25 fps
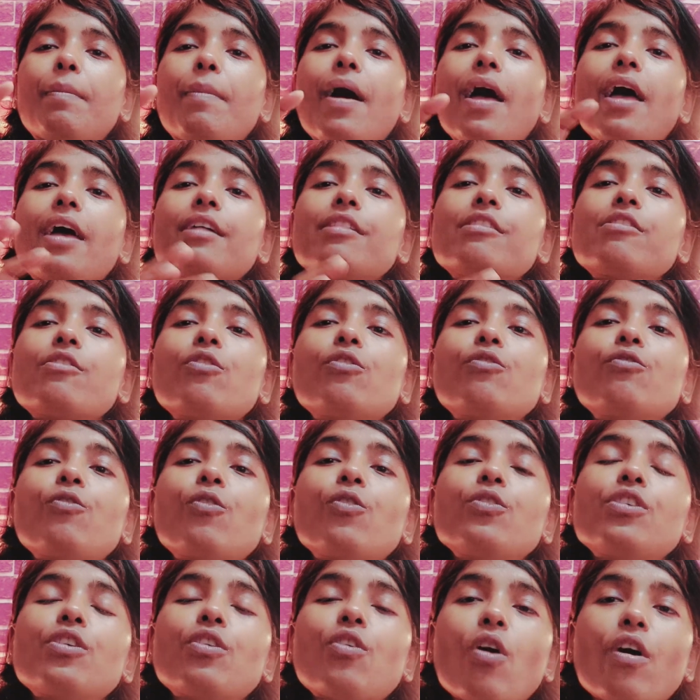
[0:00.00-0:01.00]
is good for
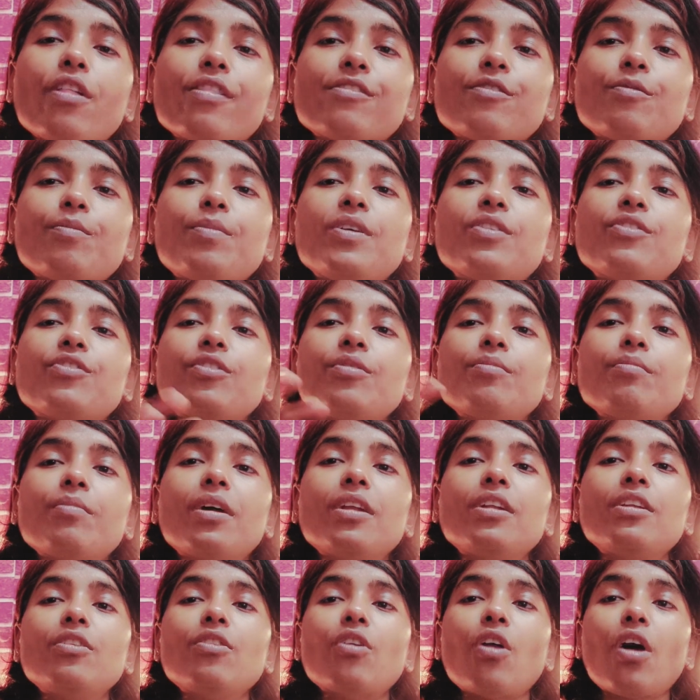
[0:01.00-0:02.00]
the constipation,
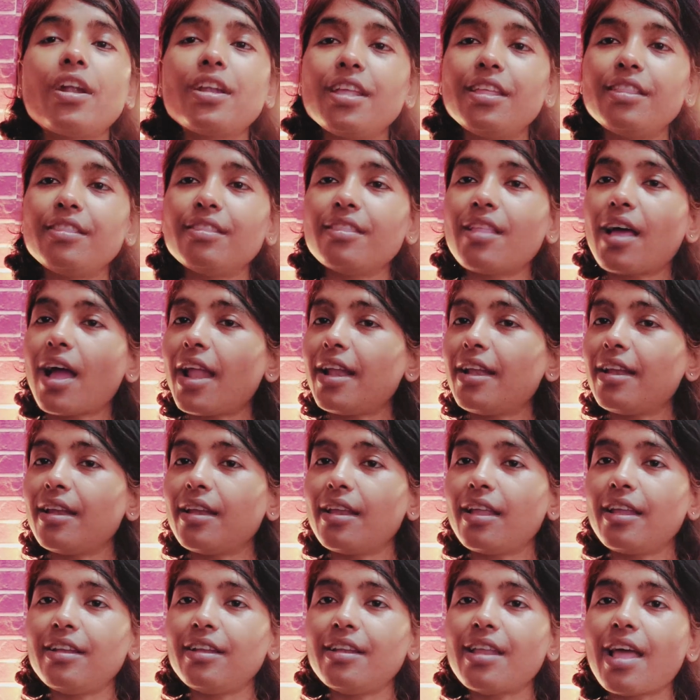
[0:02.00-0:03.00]
but not in the
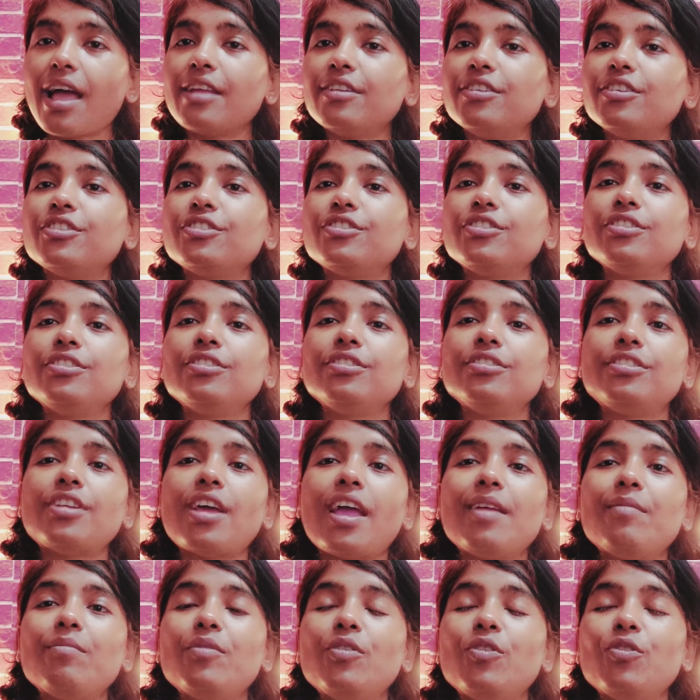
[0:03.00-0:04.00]
indigestion
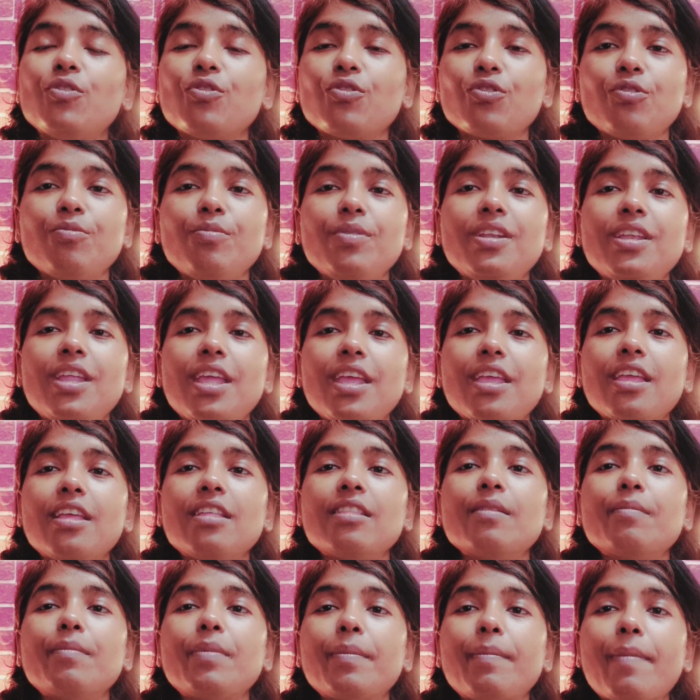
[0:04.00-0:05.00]
time. You should be taking
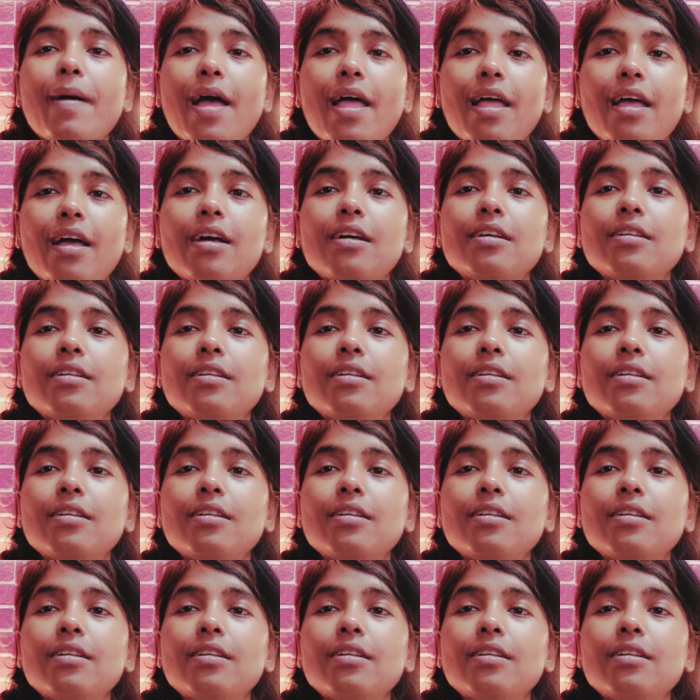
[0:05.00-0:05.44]
the papaya.